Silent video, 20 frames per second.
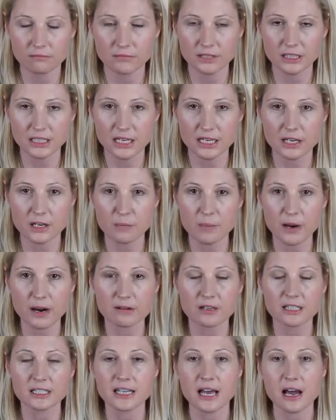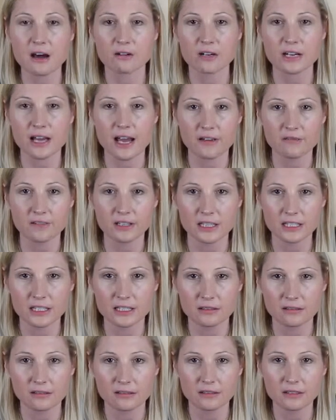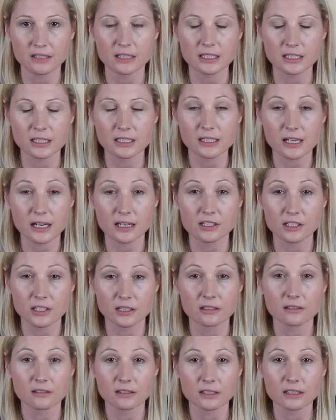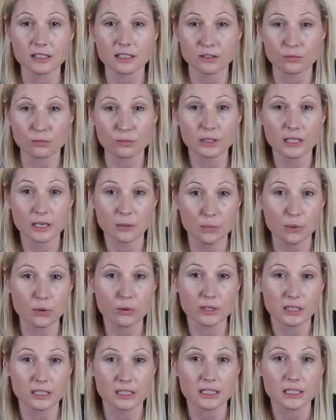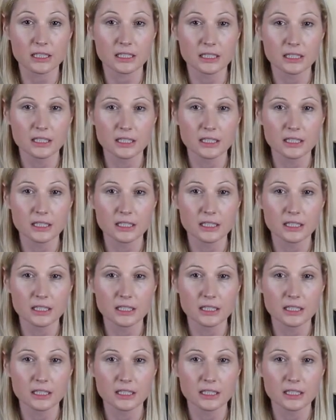sitting your parents down and having this discussion that's really important